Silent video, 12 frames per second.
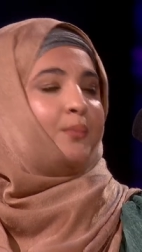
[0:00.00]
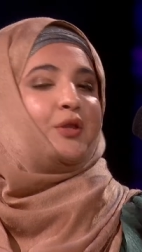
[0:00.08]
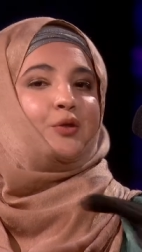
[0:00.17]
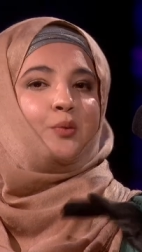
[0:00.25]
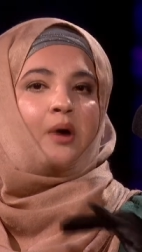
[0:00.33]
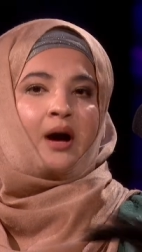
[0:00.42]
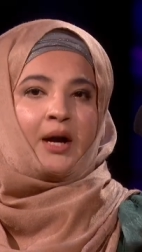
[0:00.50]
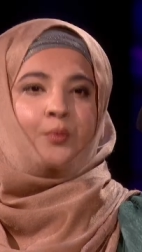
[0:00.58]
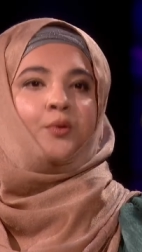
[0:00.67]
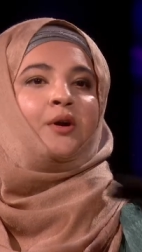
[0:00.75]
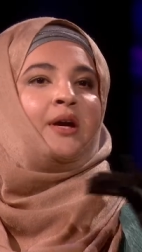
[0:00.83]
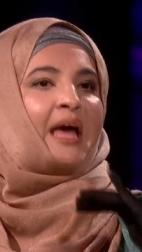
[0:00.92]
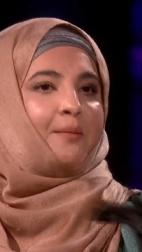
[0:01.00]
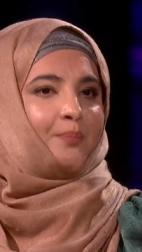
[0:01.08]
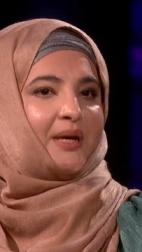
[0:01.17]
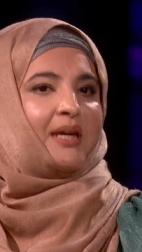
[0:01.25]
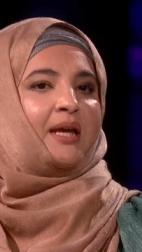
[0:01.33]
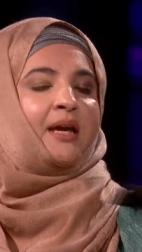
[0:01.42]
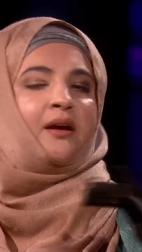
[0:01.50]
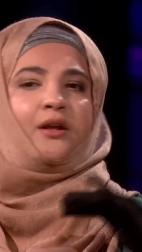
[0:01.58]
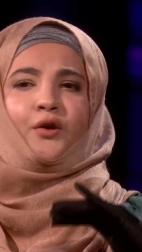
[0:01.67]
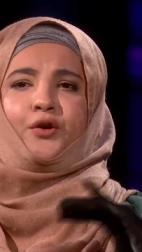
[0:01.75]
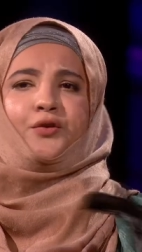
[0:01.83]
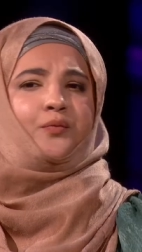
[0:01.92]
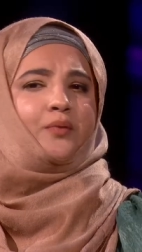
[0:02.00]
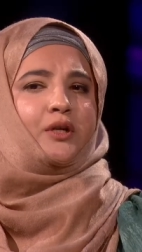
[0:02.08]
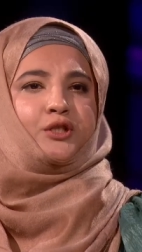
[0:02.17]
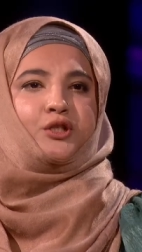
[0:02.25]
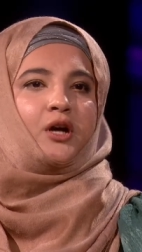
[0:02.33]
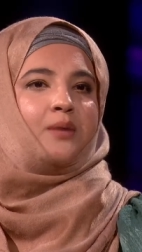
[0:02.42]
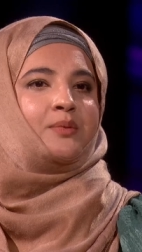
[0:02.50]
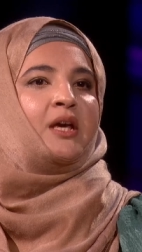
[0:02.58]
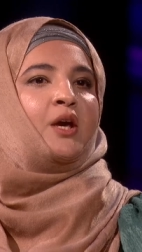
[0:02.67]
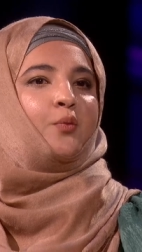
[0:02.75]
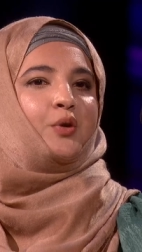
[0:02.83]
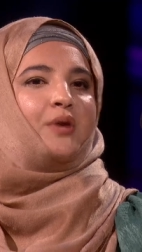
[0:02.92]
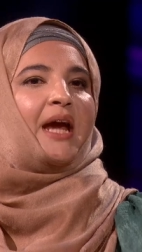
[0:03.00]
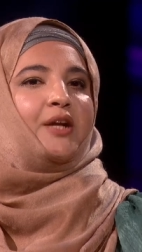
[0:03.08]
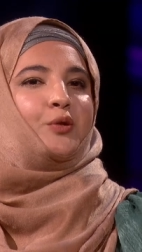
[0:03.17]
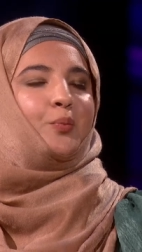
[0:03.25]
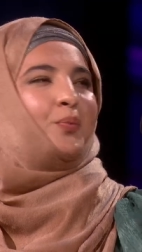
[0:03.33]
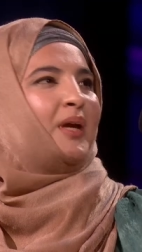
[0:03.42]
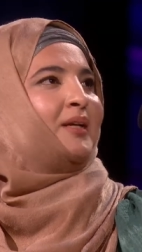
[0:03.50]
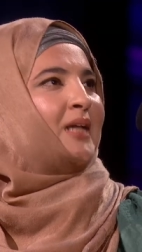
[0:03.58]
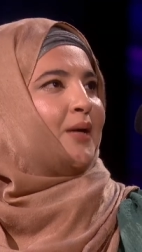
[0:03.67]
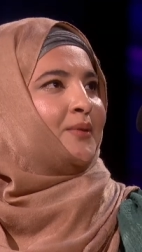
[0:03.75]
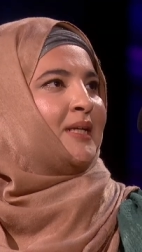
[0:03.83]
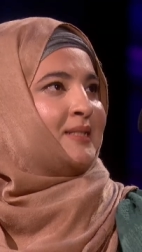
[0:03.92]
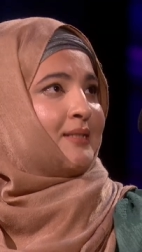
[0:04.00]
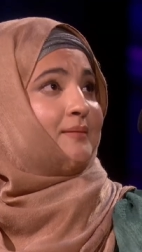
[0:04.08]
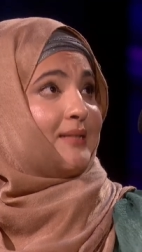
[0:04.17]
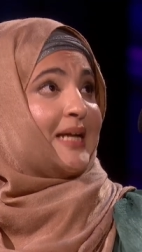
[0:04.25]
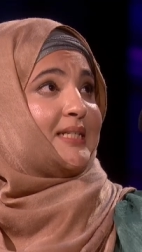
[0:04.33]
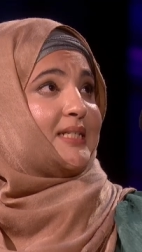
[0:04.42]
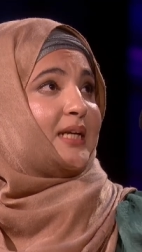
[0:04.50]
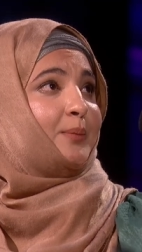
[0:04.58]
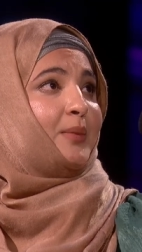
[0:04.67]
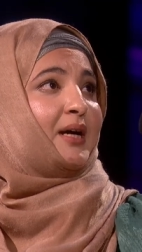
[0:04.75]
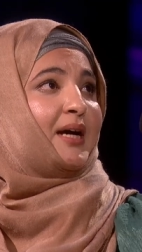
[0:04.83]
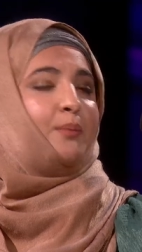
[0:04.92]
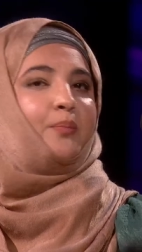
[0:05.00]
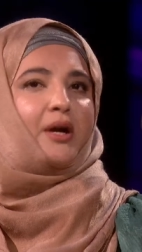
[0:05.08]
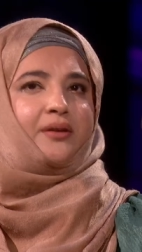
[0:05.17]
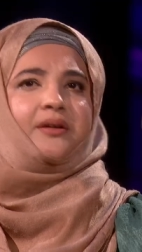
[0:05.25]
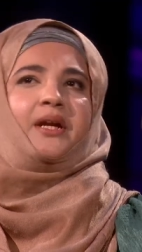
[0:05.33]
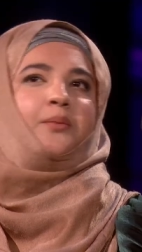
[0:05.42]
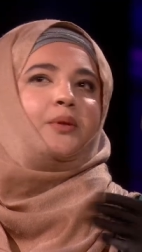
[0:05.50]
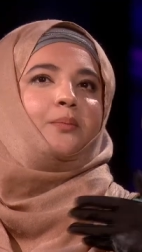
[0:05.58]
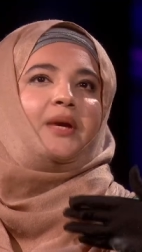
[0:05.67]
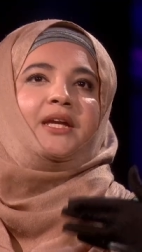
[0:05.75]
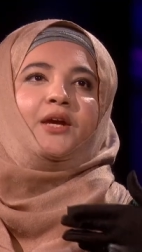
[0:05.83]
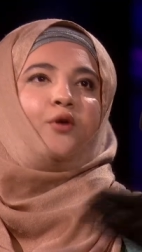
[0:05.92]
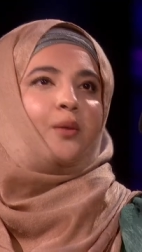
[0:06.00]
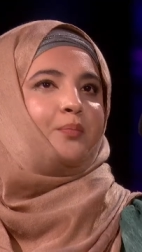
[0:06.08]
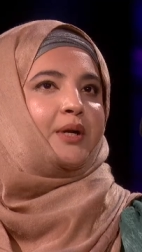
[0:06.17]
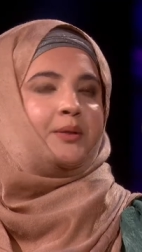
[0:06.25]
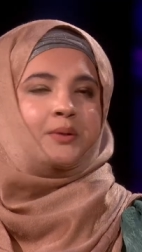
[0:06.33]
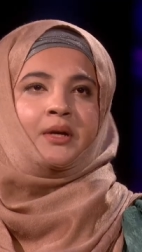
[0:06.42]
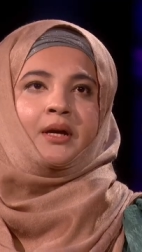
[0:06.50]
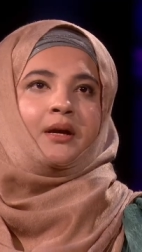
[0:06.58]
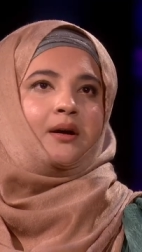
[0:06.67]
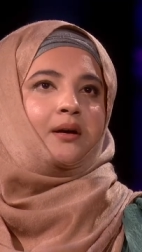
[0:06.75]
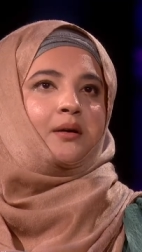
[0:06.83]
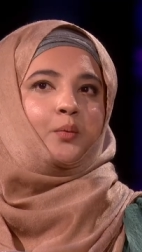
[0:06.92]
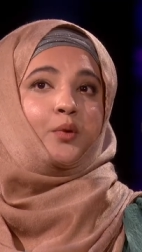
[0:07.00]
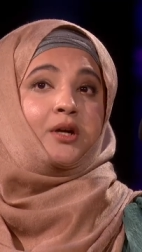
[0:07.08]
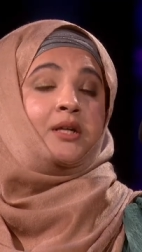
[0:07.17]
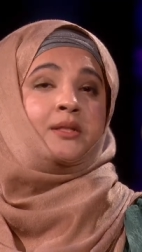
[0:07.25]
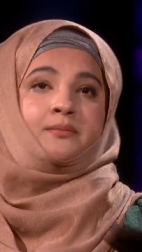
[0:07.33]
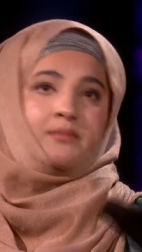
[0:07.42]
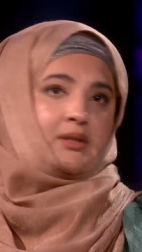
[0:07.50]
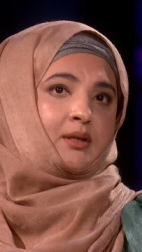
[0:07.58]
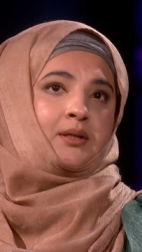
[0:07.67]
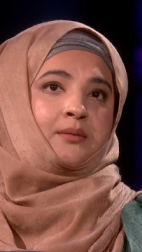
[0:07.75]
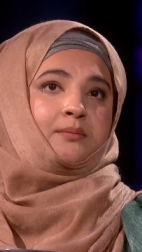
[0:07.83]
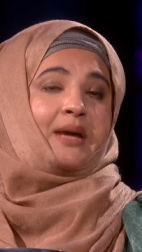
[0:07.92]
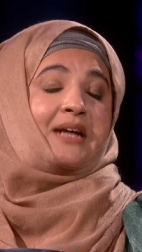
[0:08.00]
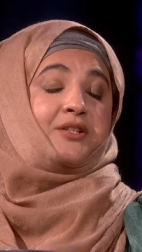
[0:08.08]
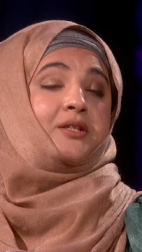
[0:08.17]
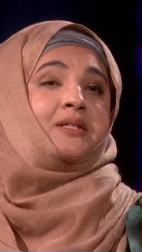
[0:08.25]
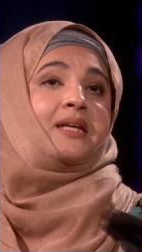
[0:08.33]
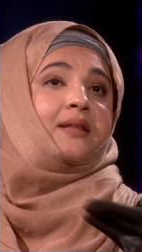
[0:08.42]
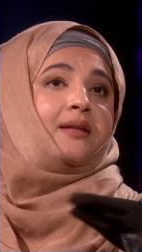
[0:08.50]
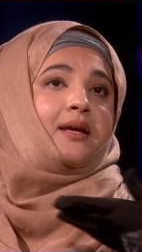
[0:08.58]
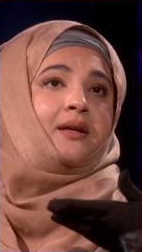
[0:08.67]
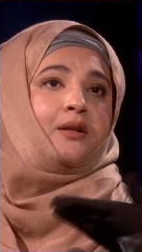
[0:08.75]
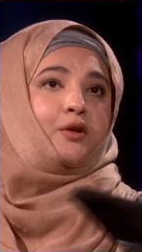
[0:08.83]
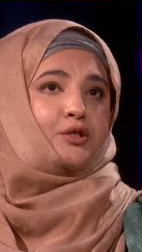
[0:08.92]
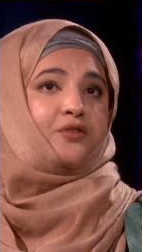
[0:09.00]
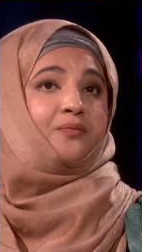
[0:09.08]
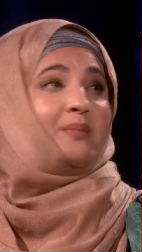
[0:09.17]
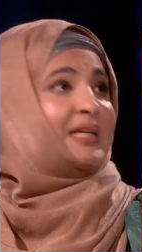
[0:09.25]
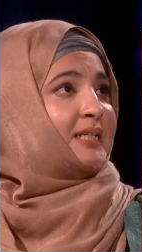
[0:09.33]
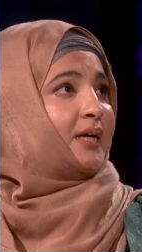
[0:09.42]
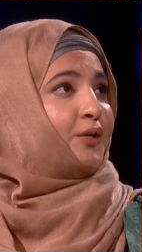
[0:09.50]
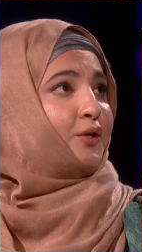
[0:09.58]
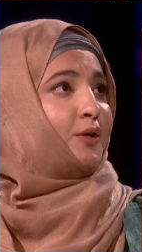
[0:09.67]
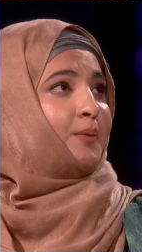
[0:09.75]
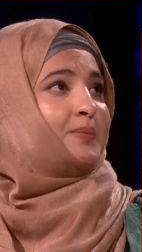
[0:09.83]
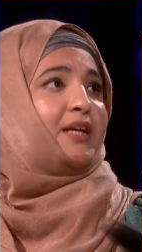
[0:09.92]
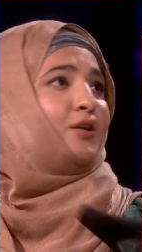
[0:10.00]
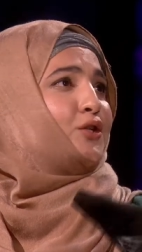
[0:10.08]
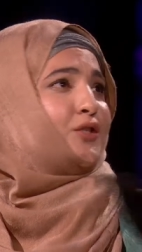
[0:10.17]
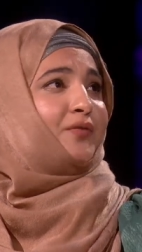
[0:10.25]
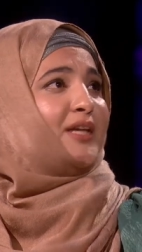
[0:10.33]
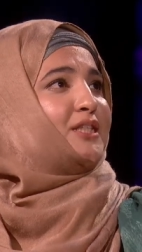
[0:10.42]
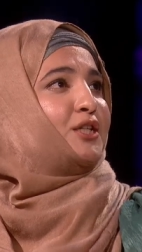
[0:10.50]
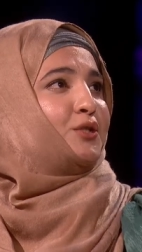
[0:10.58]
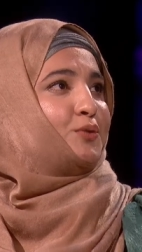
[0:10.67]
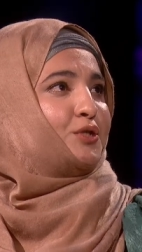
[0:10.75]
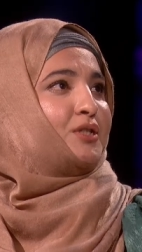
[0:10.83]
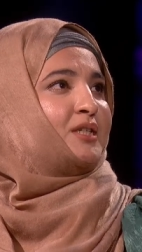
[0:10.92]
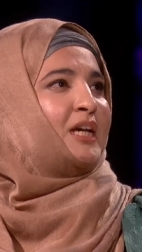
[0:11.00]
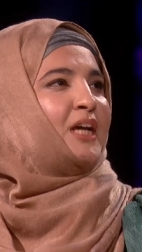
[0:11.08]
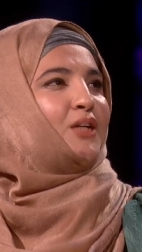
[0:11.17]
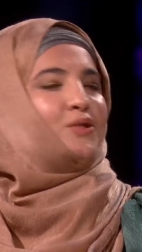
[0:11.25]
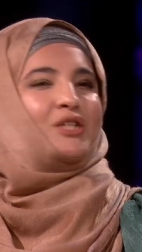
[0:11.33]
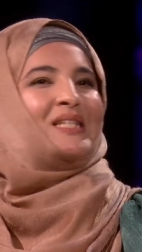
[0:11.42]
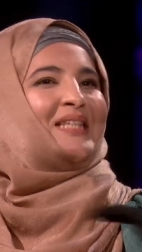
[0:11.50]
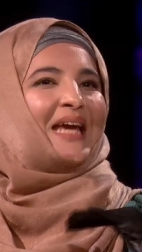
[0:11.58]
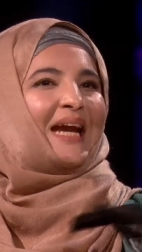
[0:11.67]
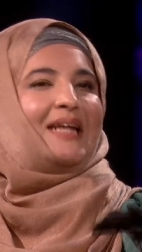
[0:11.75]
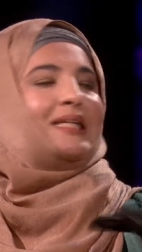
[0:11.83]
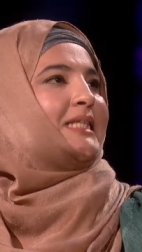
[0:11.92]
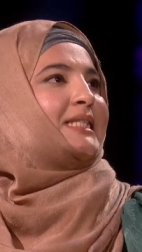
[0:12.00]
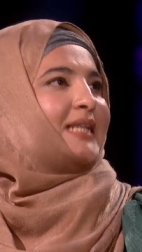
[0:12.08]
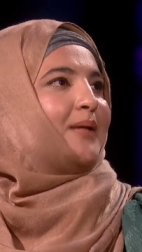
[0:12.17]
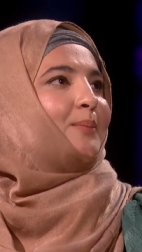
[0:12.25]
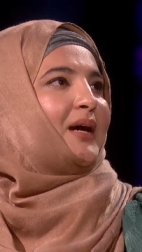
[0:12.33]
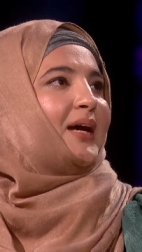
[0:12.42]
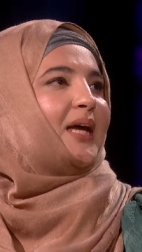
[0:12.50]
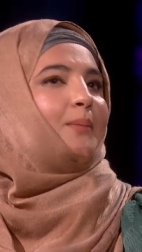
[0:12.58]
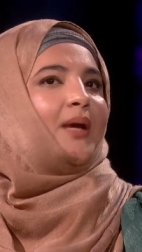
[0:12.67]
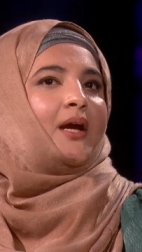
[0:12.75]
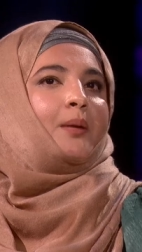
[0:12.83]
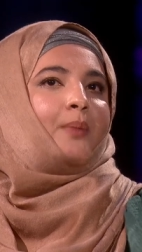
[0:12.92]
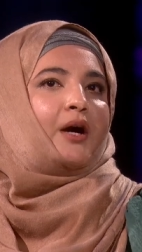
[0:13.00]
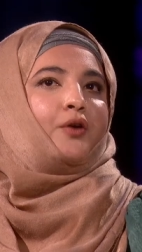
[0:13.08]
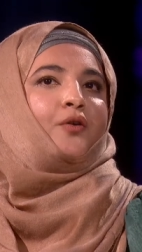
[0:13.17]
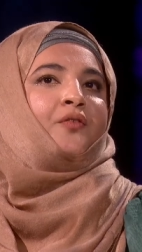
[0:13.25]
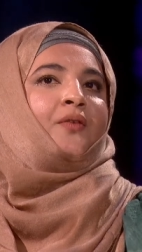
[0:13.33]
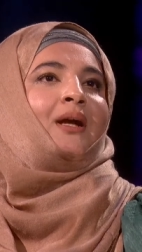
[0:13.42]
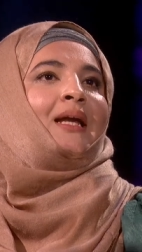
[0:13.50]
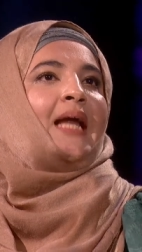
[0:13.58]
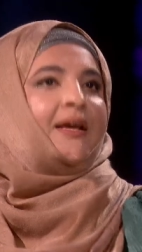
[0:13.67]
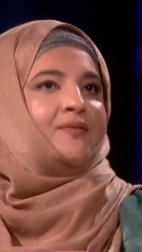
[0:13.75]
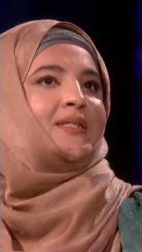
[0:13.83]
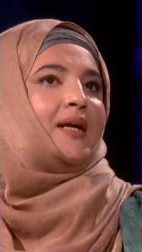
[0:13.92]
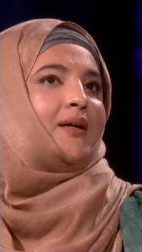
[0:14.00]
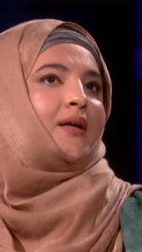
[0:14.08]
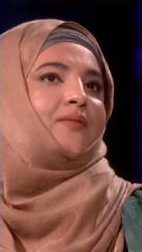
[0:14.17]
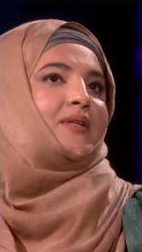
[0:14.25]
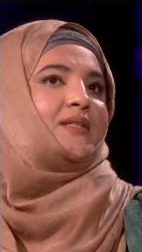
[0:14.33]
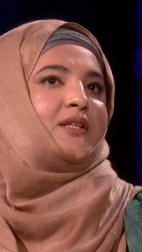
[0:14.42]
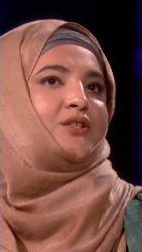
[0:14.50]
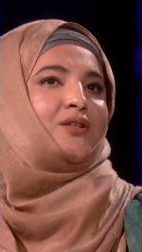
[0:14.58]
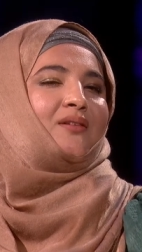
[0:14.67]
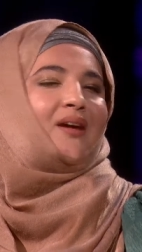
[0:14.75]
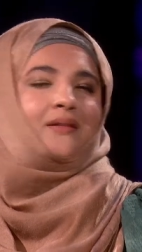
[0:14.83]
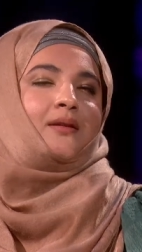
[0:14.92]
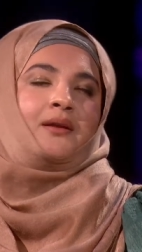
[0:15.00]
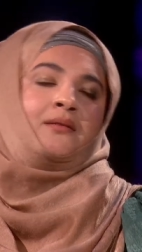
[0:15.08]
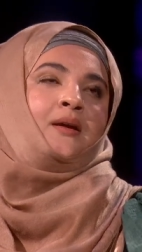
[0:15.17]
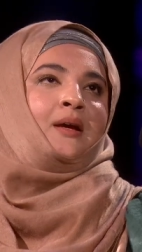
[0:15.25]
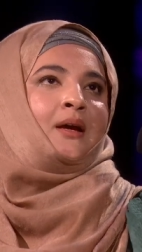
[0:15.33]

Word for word: but through our work, campaigning, a lot of workshops, we're trying to bring down that, that stigma and partnering with many corporate uh, world uh, actors and then lots of media groups and lots of institutions to just end the stigma and make it part of our lifestyle conversation rather than